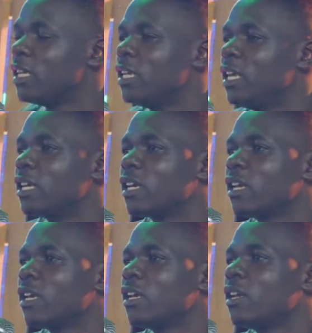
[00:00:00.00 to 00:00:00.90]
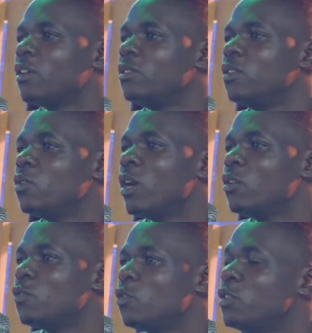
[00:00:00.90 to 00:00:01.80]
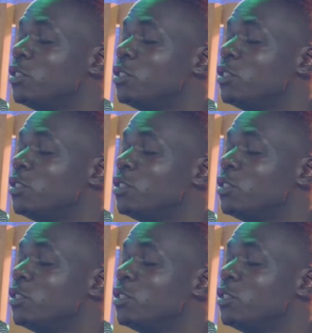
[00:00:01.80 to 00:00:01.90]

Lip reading: Like, the word of God,